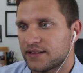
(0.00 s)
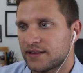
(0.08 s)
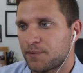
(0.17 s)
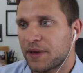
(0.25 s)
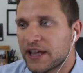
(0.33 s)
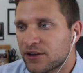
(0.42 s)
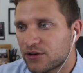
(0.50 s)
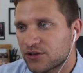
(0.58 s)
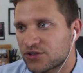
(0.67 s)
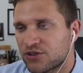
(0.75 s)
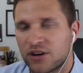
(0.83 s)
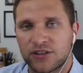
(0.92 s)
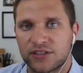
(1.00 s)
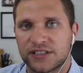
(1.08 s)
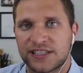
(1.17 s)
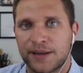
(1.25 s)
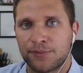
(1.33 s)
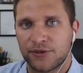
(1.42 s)
The pain grows stronger in
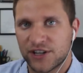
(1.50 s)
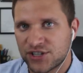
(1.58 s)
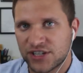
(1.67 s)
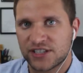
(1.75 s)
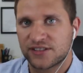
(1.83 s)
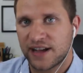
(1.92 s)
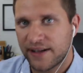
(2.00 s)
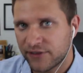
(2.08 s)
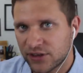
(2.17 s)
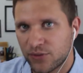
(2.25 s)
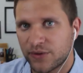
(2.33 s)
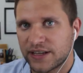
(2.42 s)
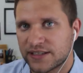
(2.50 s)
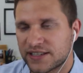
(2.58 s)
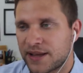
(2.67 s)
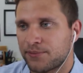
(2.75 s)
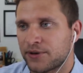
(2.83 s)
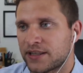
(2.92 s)
separation as they're having the wings
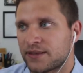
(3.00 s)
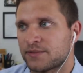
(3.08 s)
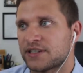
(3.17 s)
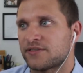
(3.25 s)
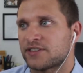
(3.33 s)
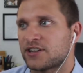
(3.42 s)
separate themselves.